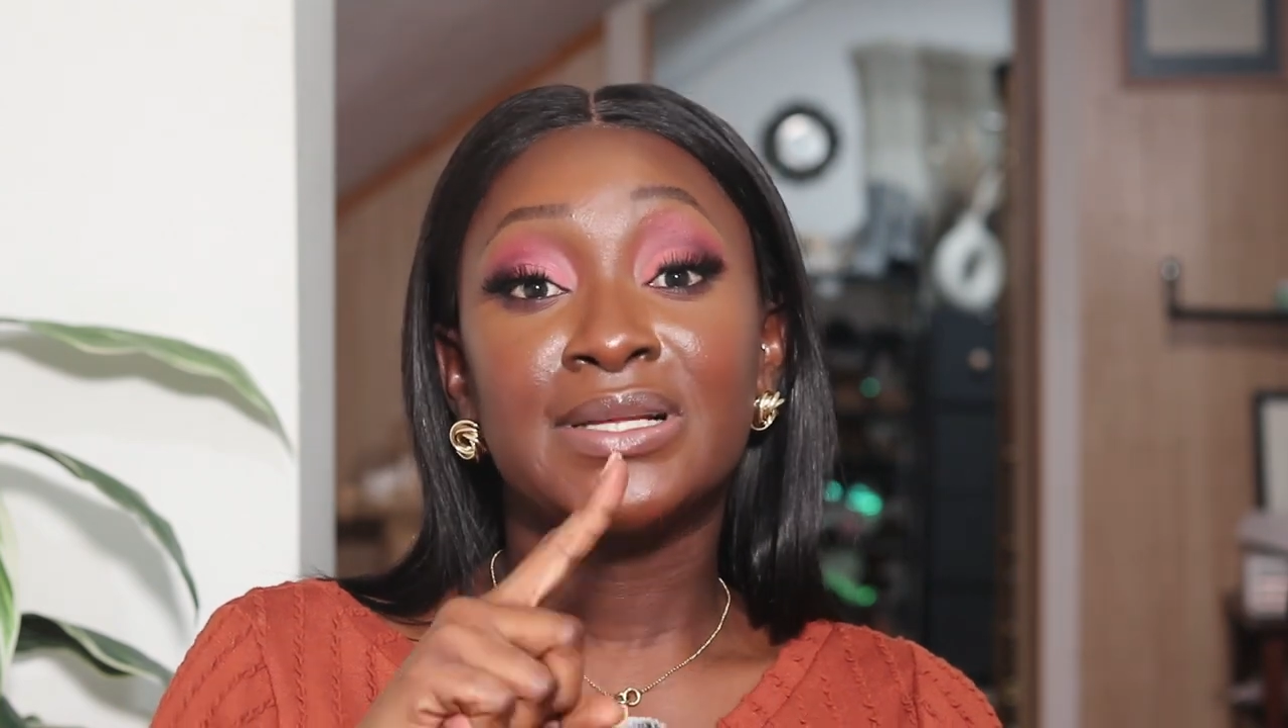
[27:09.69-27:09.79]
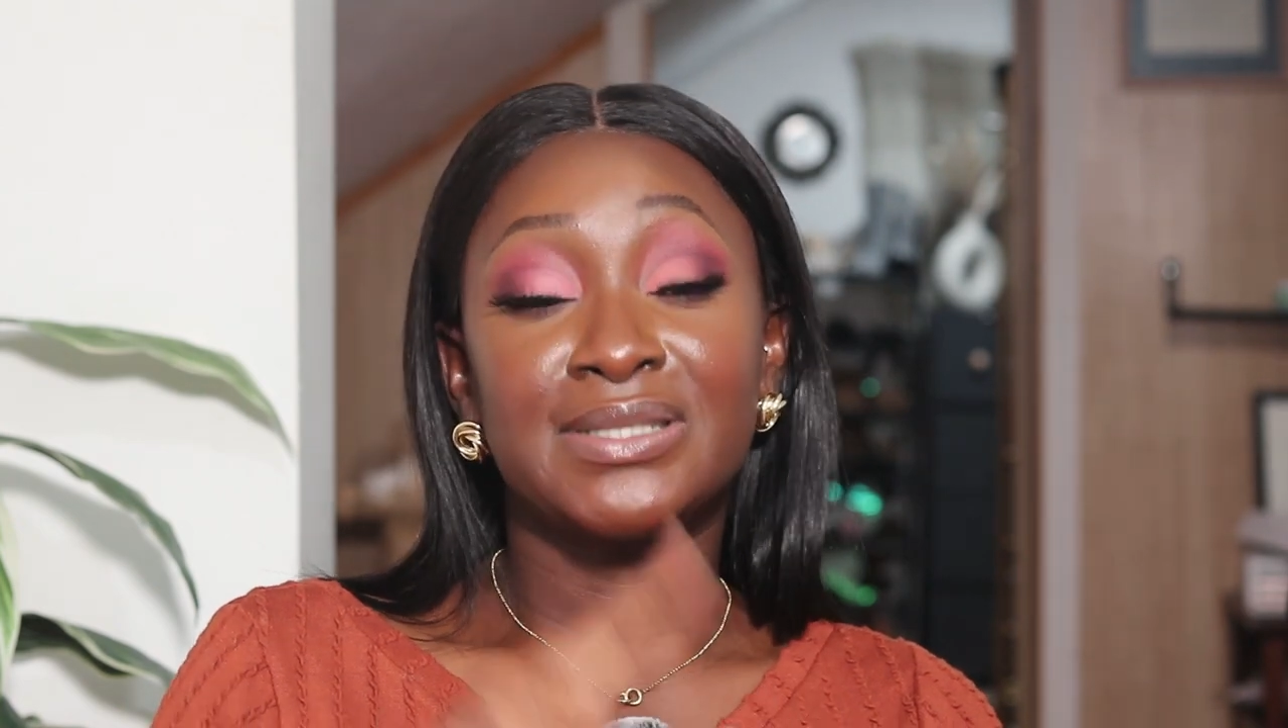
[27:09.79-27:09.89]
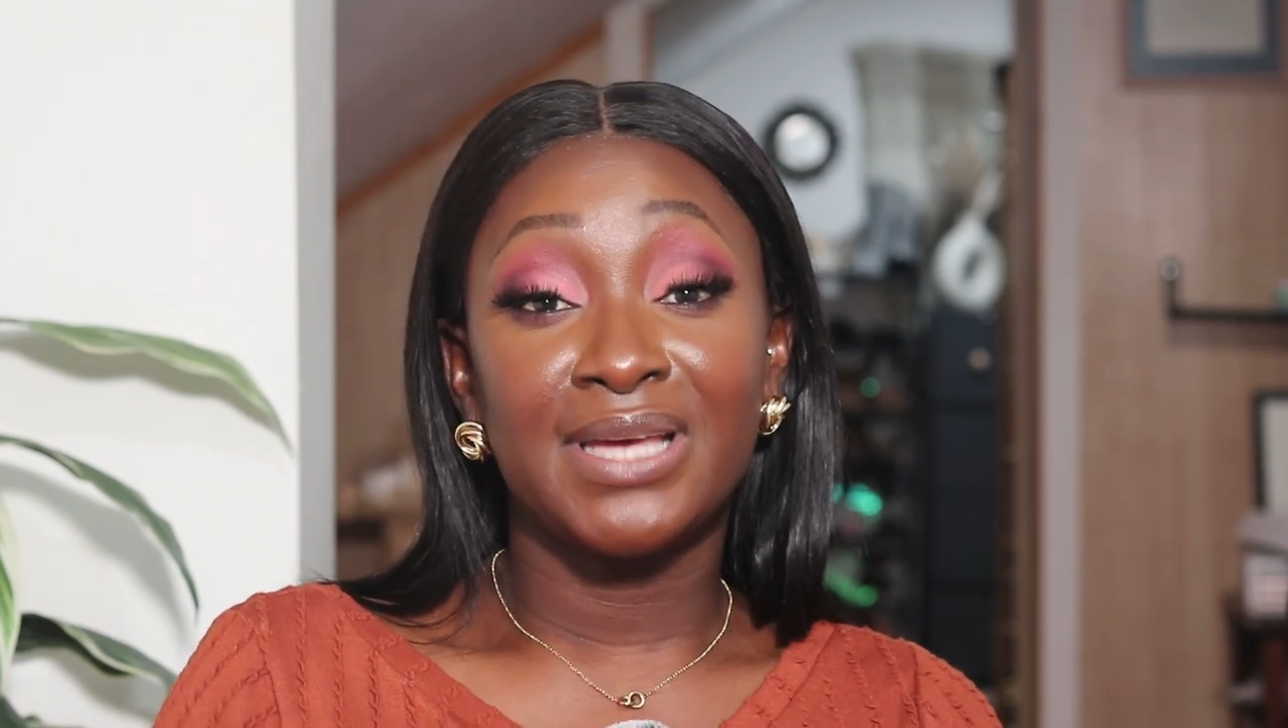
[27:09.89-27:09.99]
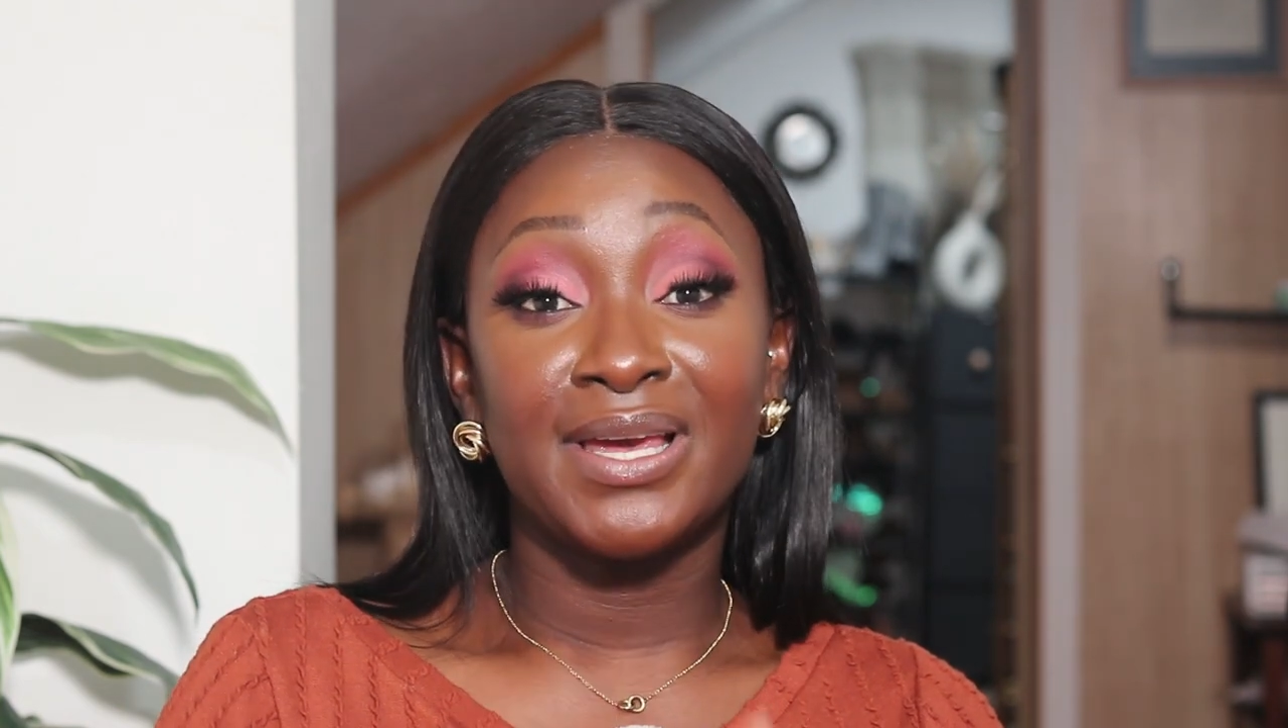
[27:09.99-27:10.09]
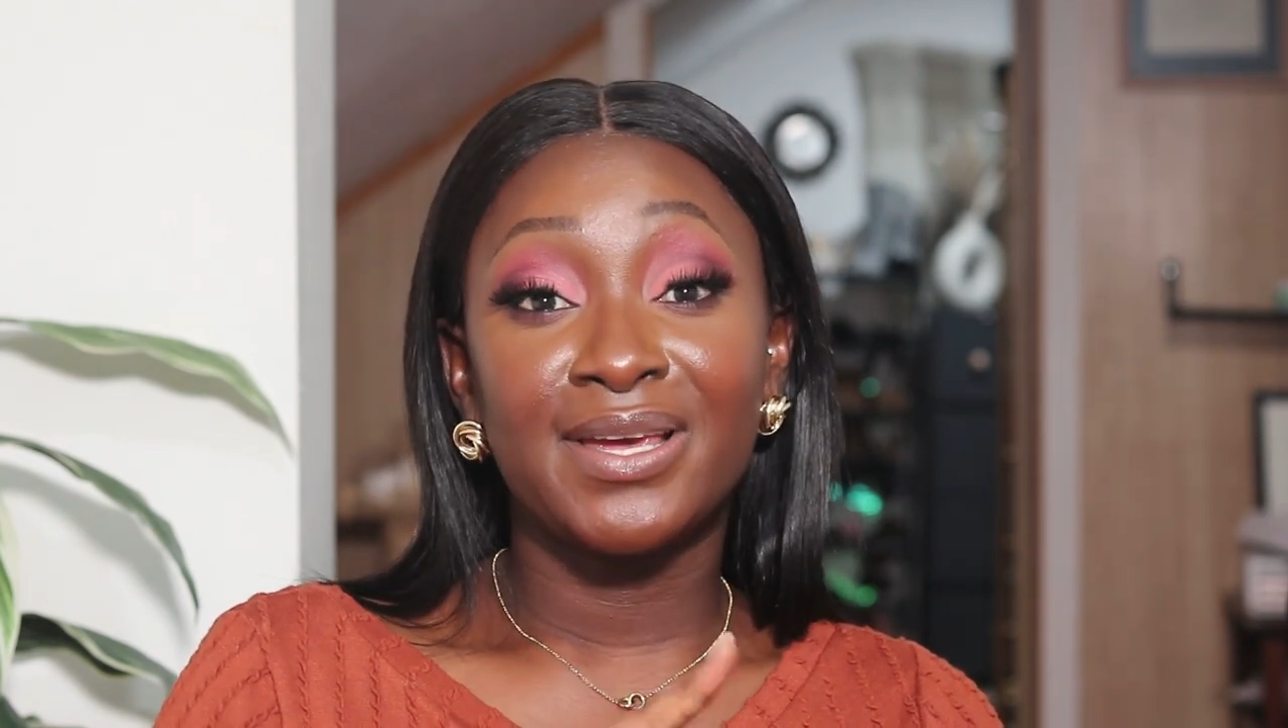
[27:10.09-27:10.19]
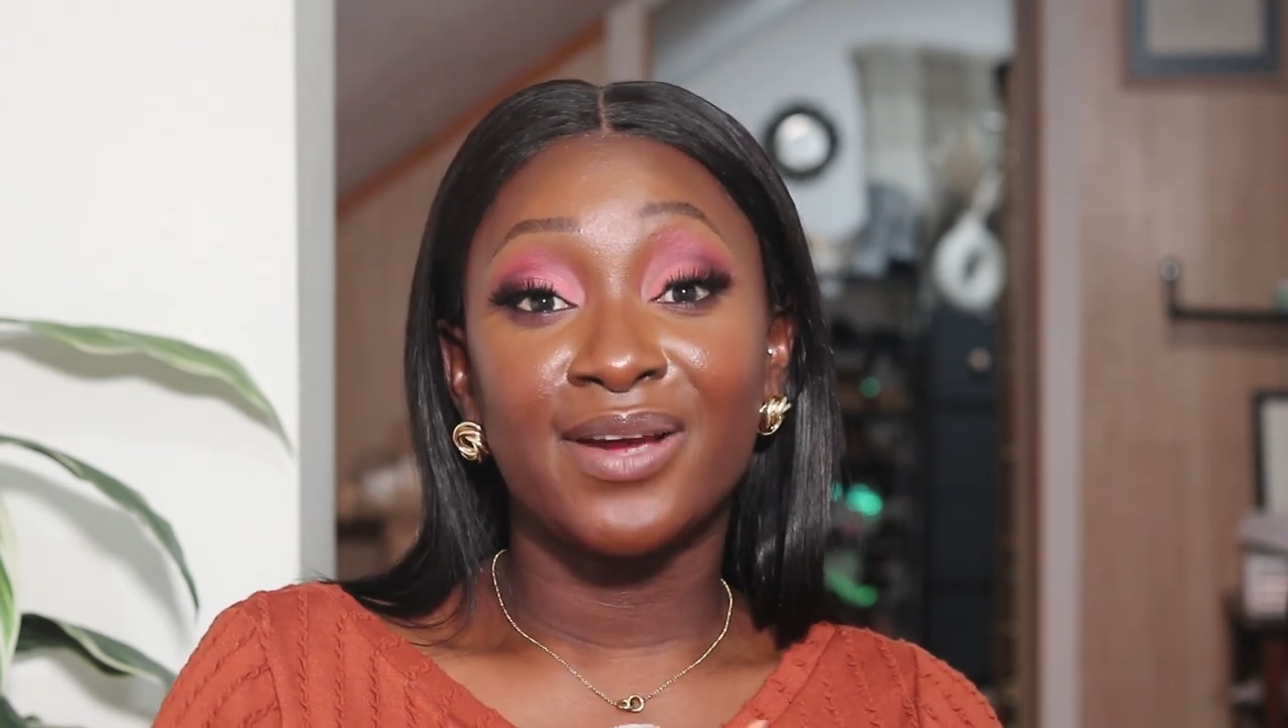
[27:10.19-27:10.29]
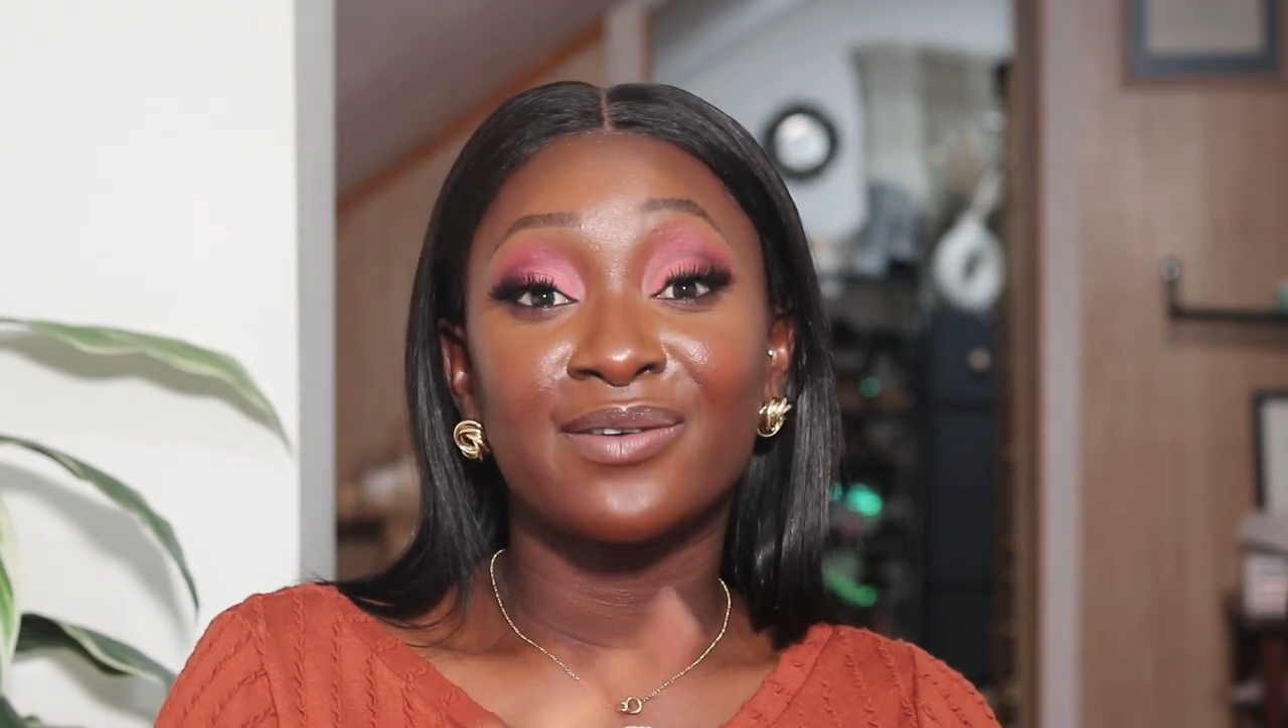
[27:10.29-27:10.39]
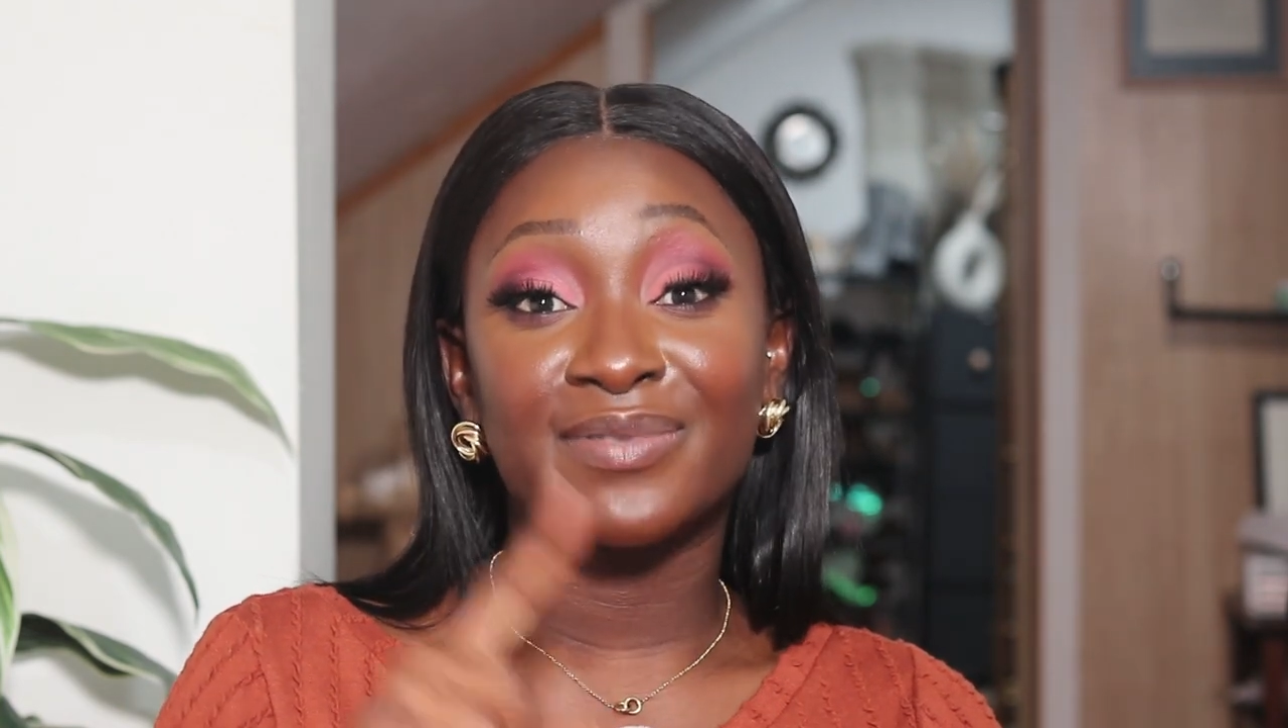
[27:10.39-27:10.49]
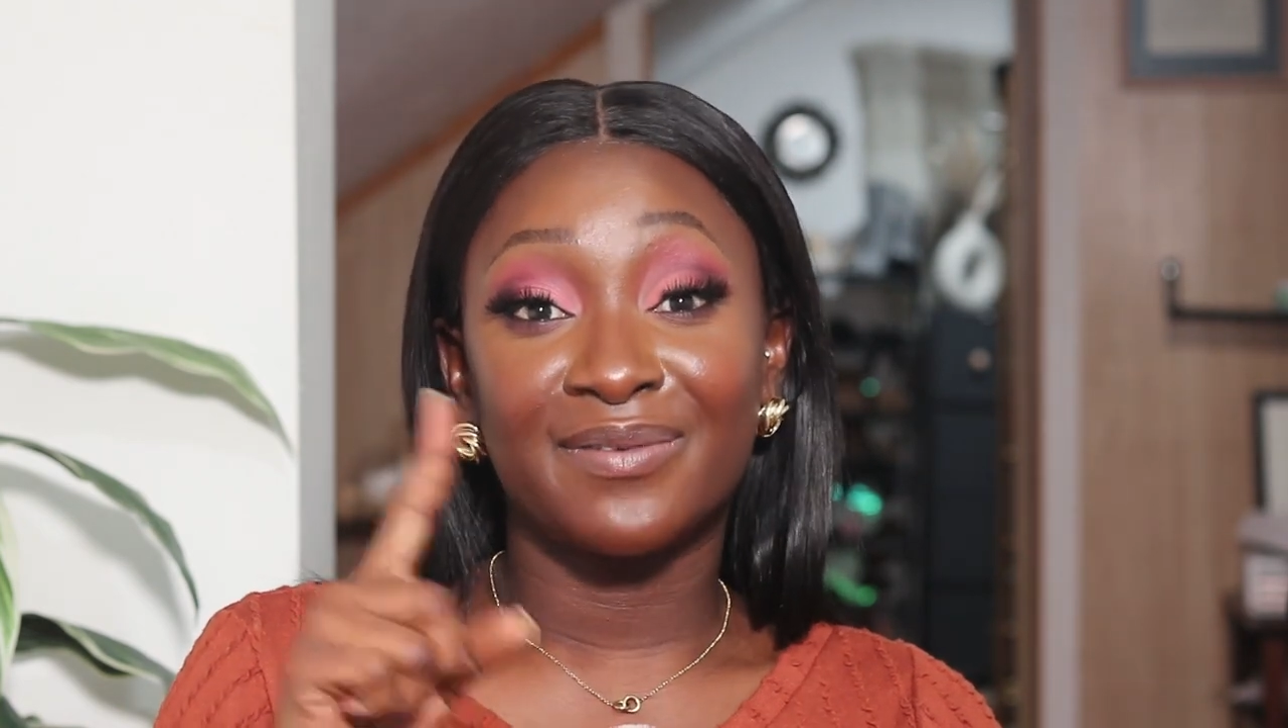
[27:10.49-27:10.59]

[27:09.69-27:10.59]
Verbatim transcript: take care of